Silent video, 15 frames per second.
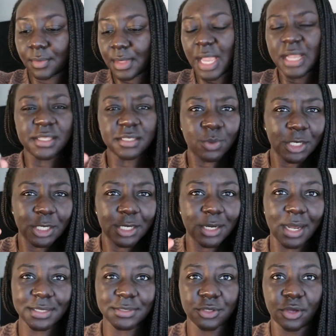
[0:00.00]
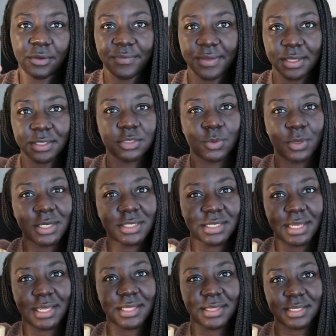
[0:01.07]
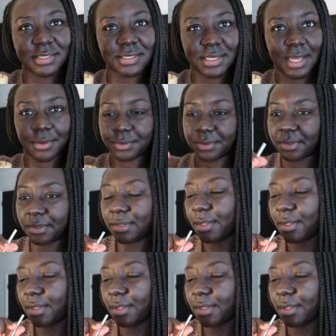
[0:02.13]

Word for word: I just wanted an iced coffee. I just wanted to hear this sound.